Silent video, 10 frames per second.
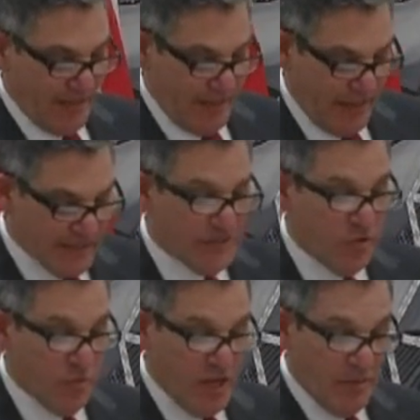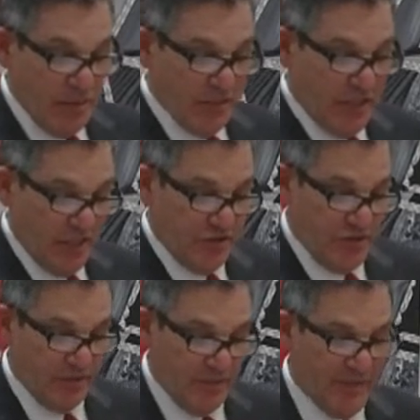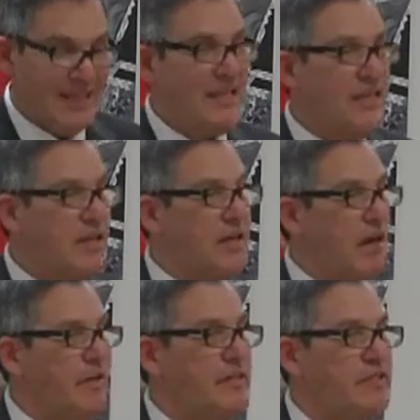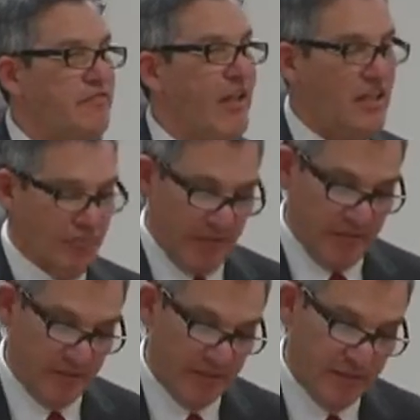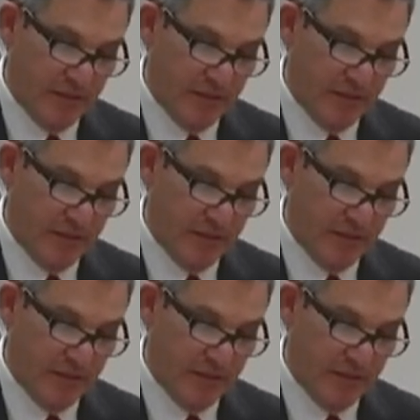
de Este rehabilitation. Economic development.